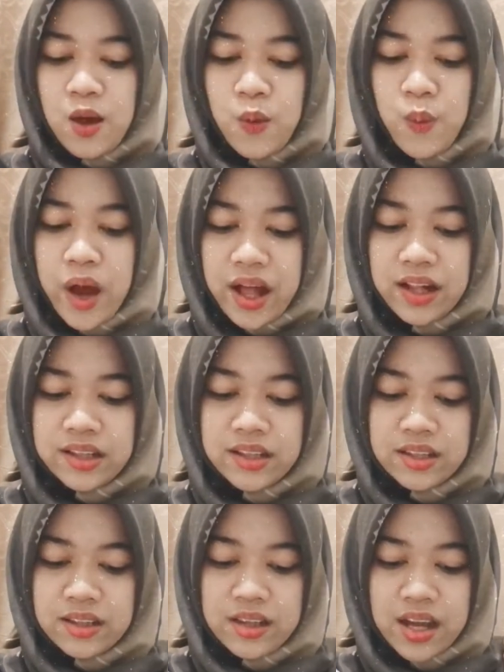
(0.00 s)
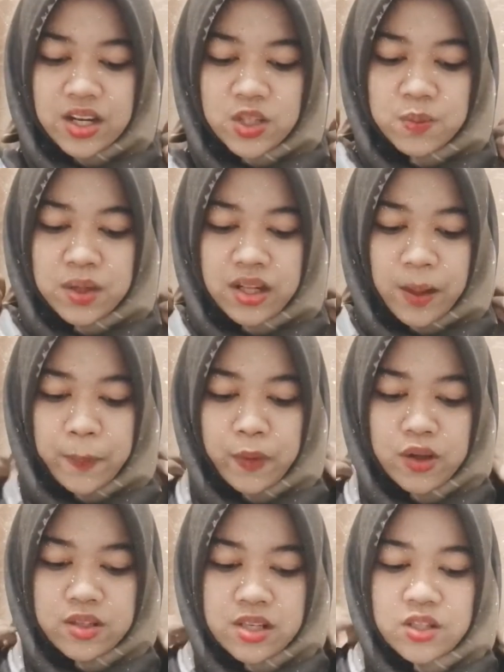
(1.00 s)
Well, that is mean that
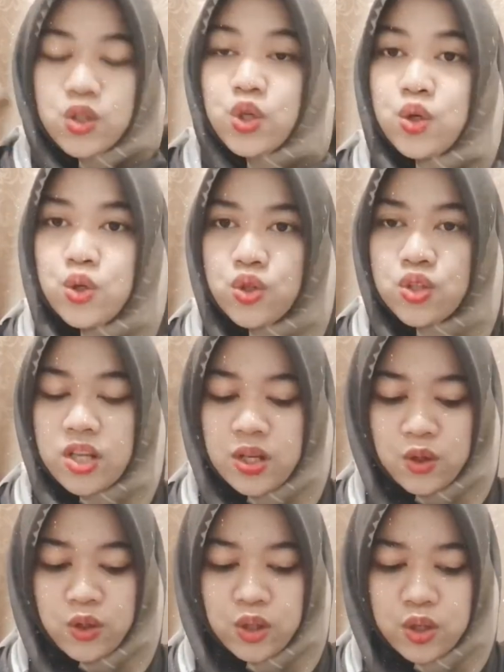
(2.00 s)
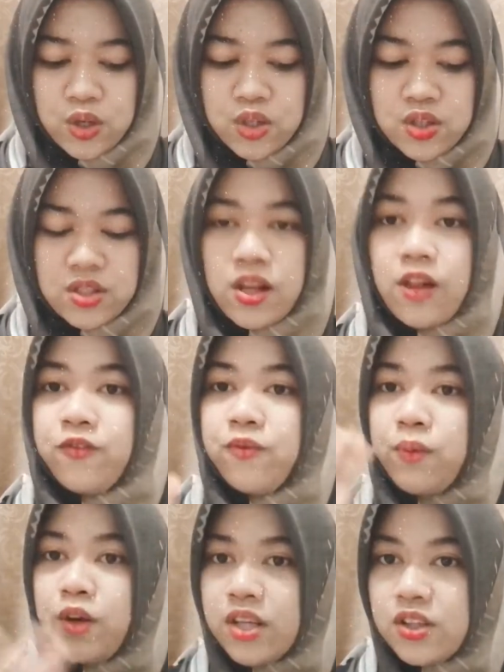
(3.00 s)
process use include
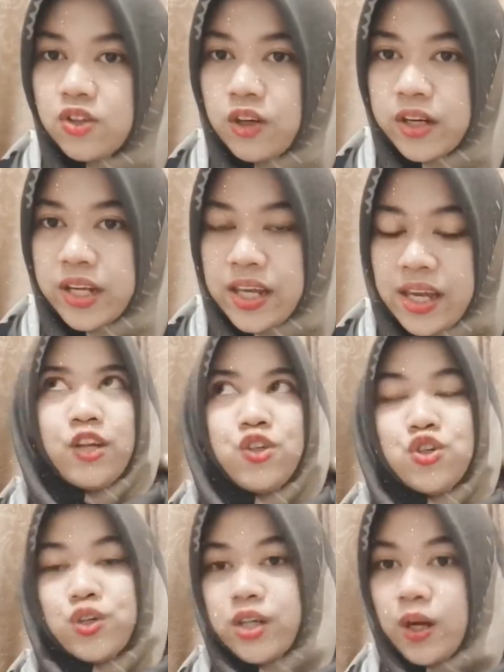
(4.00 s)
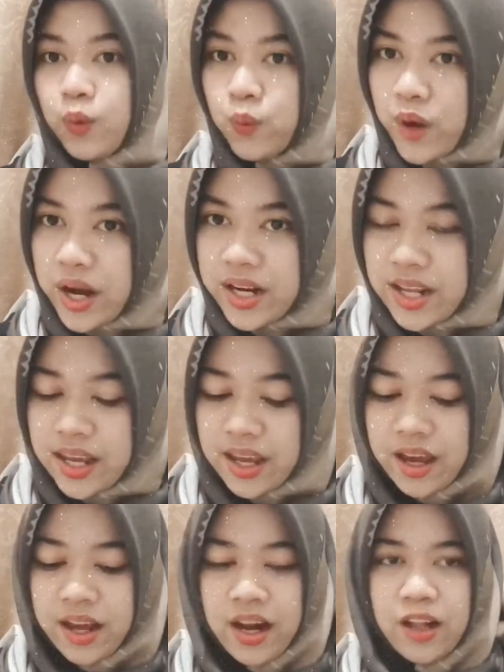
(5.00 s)
self-monitoring, journal
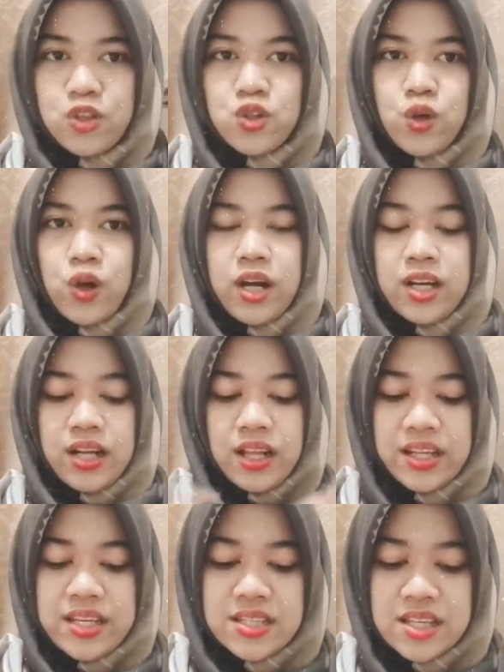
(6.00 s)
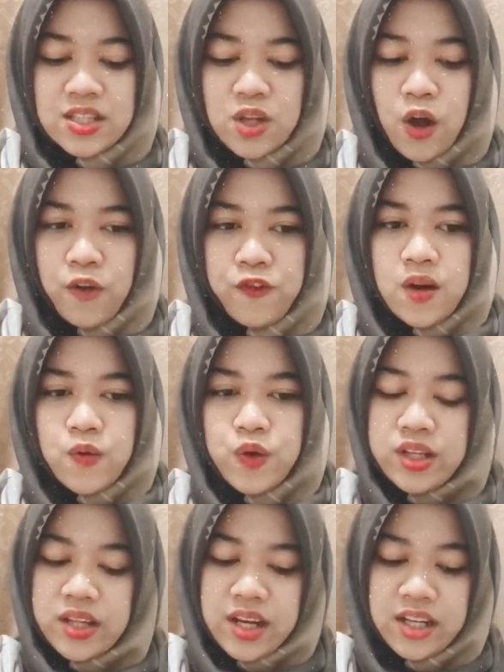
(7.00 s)
writing, and also analysis of
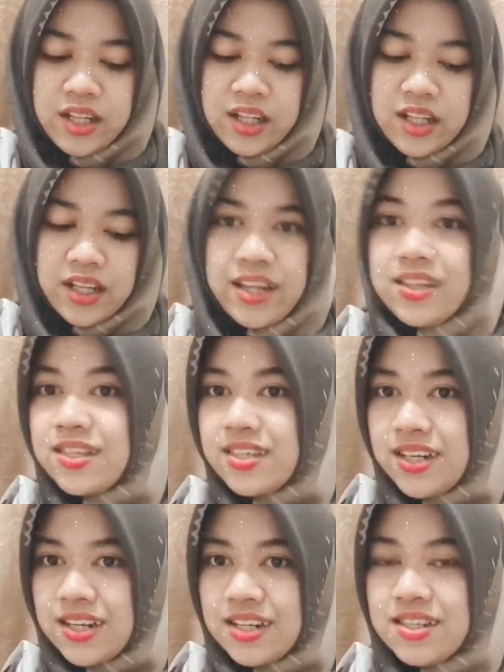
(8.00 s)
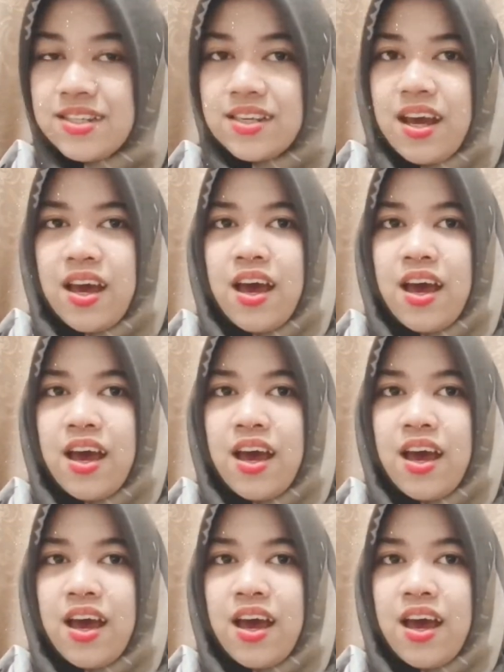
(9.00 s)
critical incidents.